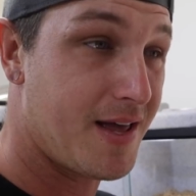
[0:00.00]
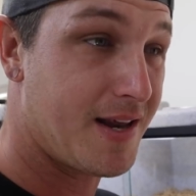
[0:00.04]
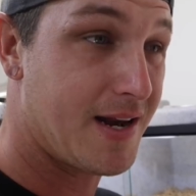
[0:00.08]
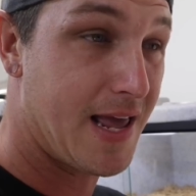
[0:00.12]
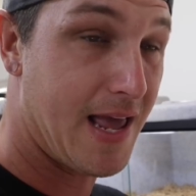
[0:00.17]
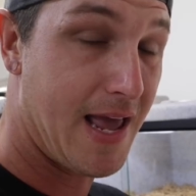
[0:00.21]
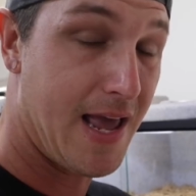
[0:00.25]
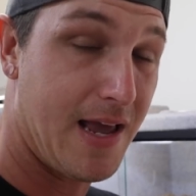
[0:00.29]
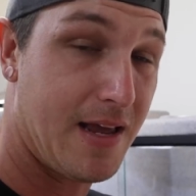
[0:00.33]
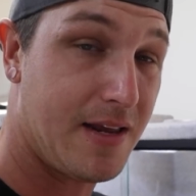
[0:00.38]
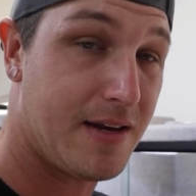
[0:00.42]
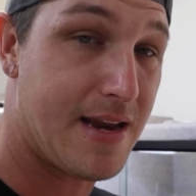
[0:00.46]
And
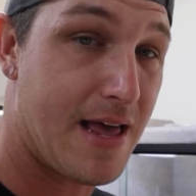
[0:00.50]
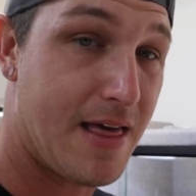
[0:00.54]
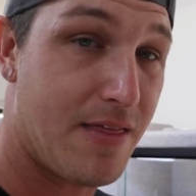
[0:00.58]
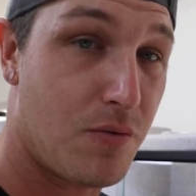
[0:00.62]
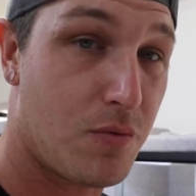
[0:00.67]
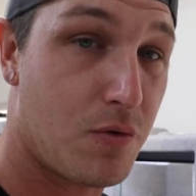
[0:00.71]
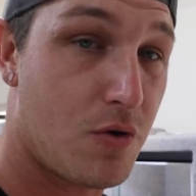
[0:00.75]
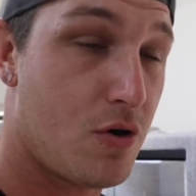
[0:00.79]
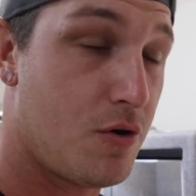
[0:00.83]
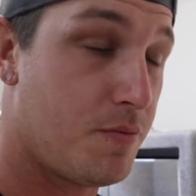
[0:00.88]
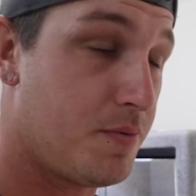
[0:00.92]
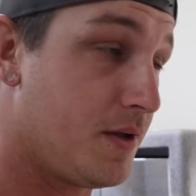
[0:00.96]
hey, now that
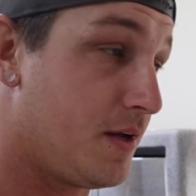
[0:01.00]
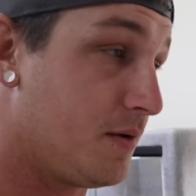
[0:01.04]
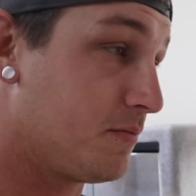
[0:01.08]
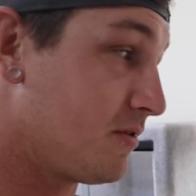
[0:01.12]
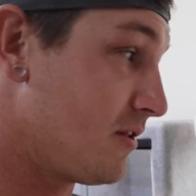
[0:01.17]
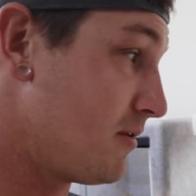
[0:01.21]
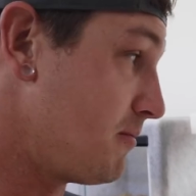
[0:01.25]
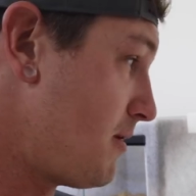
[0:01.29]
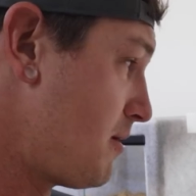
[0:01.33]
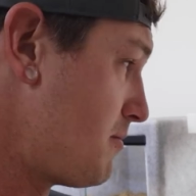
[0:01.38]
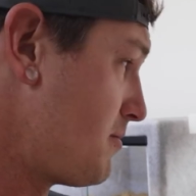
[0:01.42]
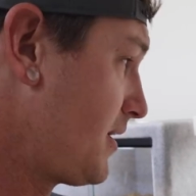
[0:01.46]
we're opening up
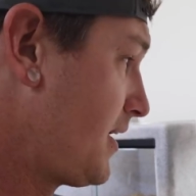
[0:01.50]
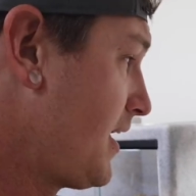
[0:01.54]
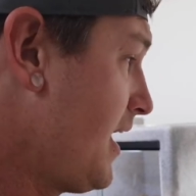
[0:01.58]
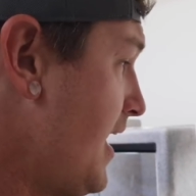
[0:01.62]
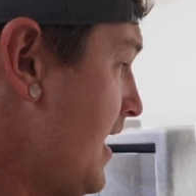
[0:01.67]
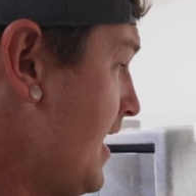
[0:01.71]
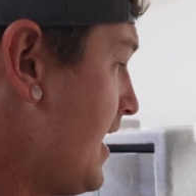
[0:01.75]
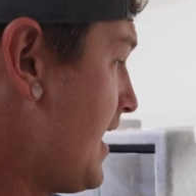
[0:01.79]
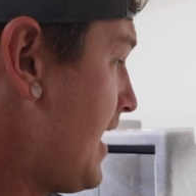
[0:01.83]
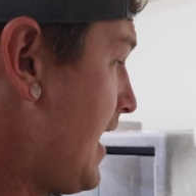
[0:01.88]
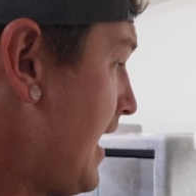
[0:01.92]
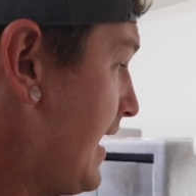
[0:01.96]
to the public,
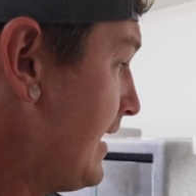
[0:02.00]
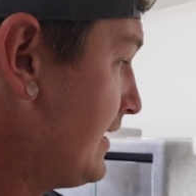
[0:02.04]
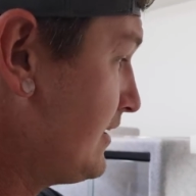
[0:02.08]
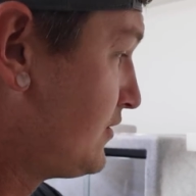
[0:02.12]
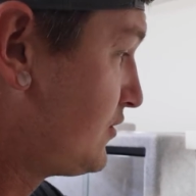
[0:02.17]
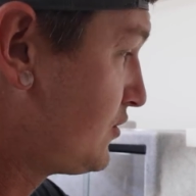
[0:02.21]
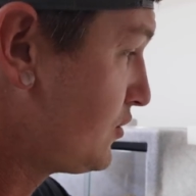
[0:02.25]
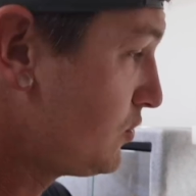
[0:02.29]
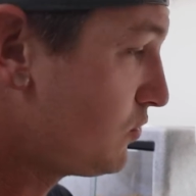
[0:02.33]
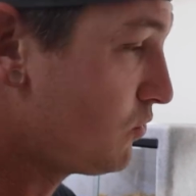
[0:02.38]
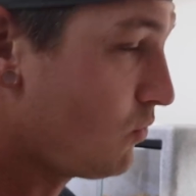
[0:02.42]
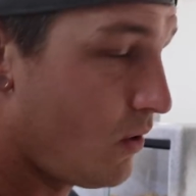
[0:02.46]
I
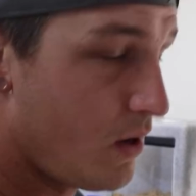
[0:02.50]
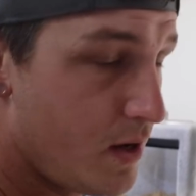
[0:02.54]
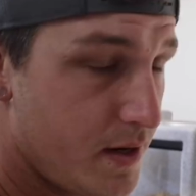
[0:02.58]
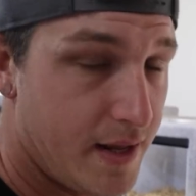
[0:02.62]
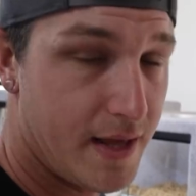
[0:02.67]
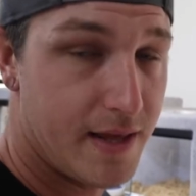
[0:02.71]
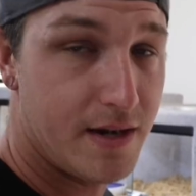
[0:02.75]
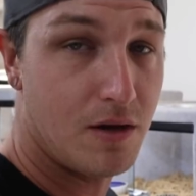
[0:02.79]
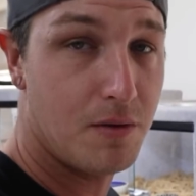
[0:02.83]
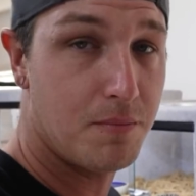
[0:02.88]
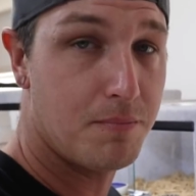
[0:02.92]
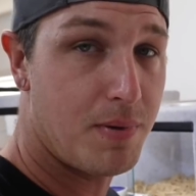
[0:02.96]
do
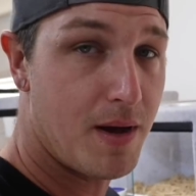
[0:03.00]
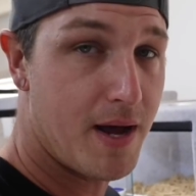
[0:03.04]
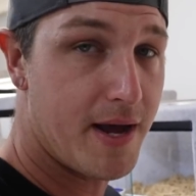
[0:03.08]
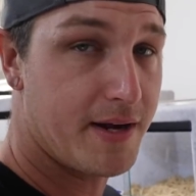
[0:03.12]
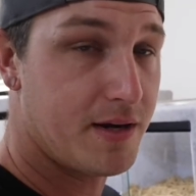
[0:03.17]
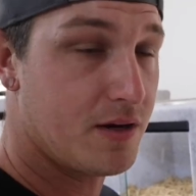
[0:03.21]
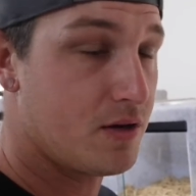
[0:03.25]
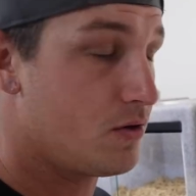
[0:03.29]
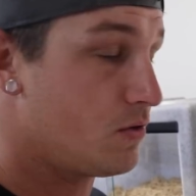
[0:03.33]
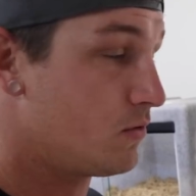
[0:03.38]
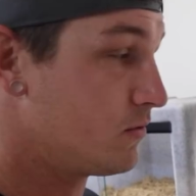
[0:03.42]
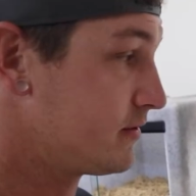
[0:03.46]
want an
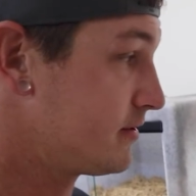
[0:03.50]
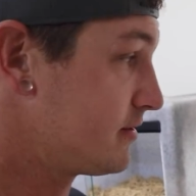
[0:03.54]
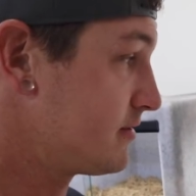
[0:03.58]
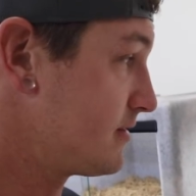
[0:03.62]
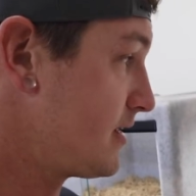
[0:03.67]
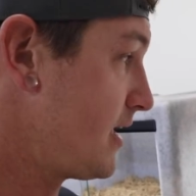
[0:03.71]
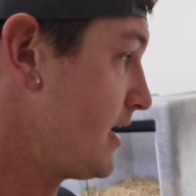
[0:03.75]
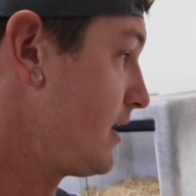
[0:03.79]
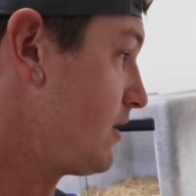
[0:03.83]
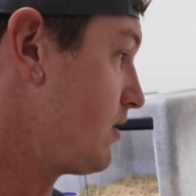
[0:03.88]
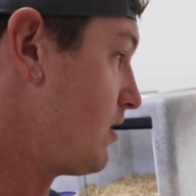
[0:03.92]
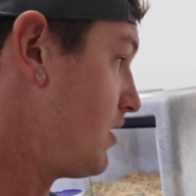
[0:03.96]
albino
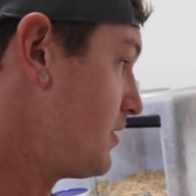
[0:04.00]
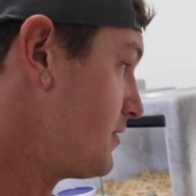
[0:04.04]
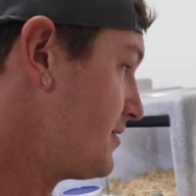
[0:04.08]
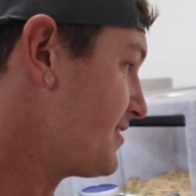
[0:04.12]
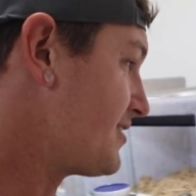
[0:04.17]
snake on